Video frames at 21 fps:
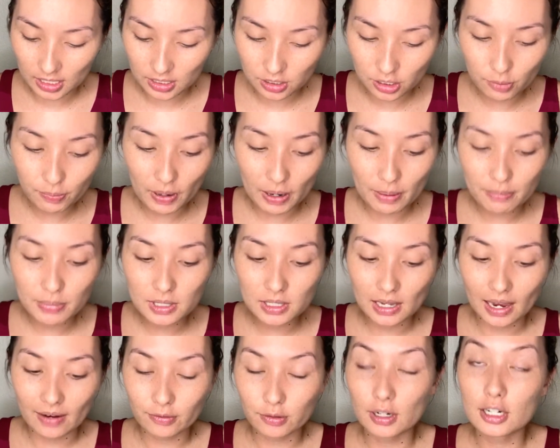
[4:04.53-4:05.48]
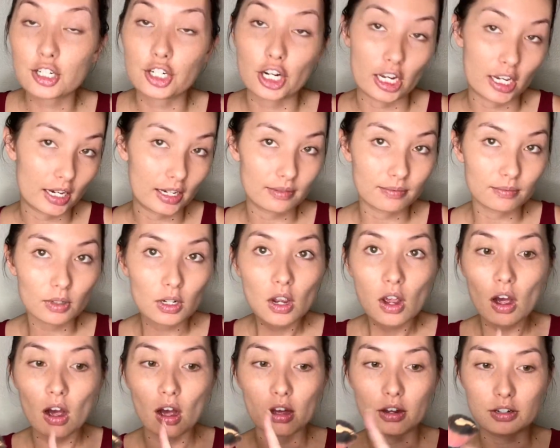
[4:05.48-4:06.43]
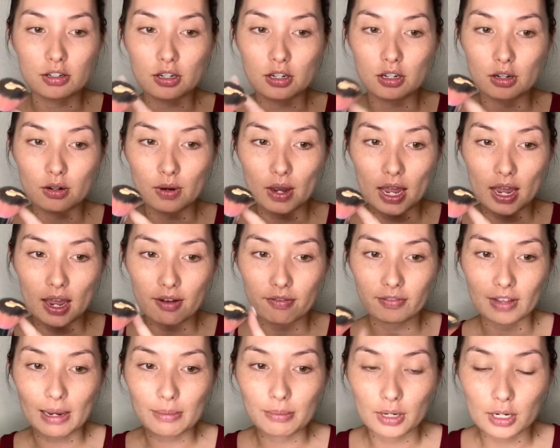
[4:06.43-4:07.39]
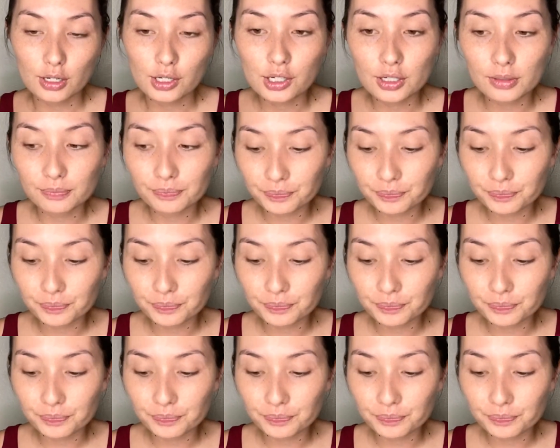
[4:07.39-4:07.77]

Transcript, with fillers: two pumps after I shake it onto a flat brush